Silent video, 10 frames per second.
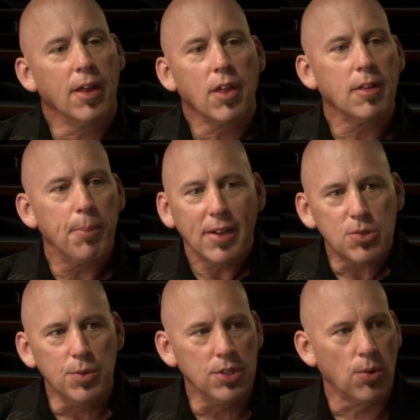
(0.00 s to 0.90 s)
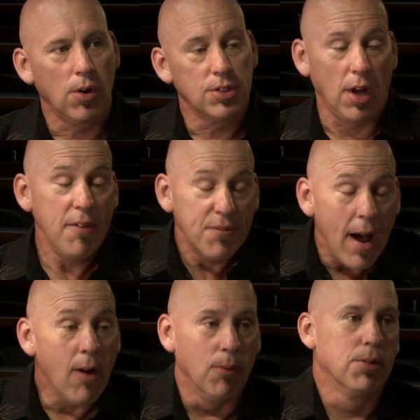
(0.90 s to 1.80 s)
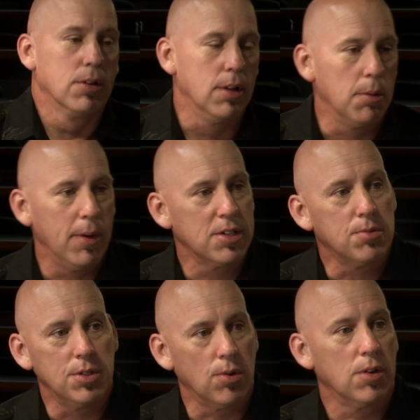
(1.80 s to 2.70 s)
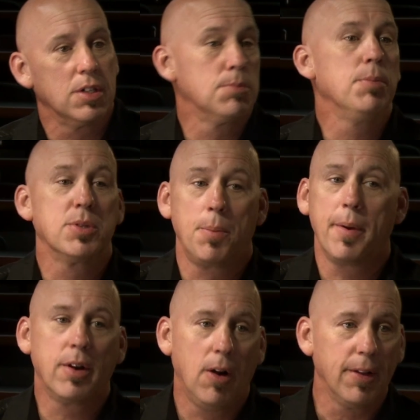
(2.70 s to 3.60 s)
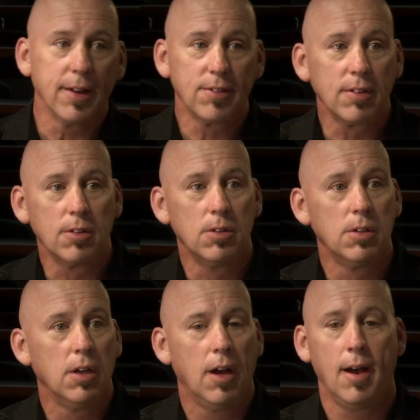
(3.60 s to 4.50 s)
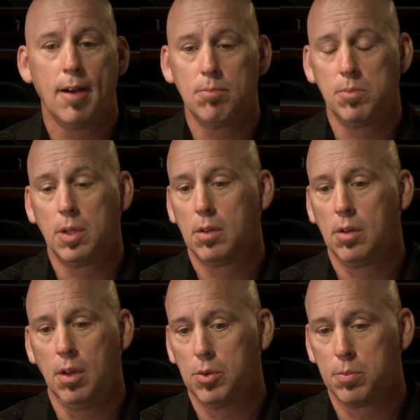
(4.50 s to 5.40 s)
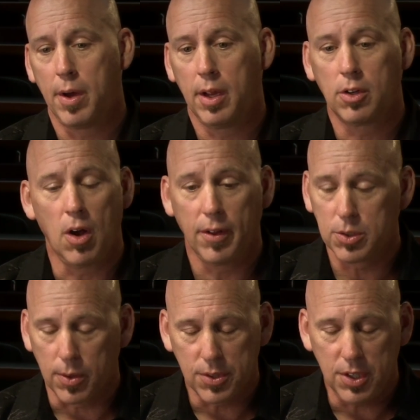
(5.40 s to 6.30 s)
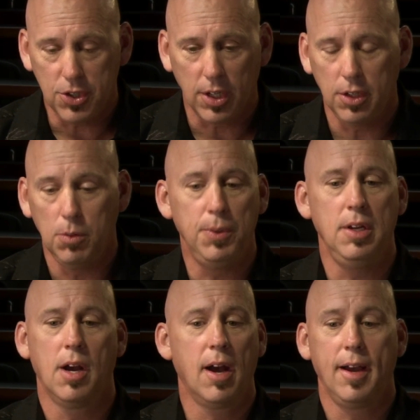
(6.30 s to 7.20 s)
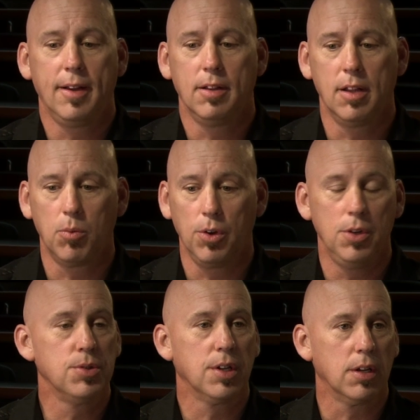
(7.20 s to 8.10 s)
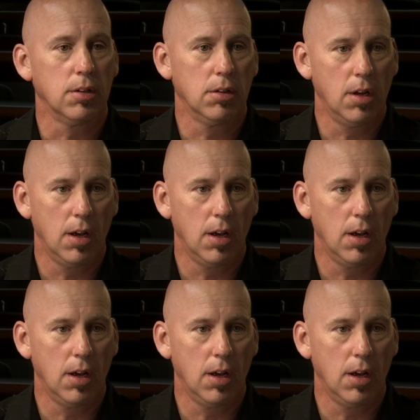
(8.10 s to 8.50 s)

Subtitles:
I thought the best resource, I found that the best resource has been some of my colleagues. It was my colleagues when I was teaching at UPEI that were using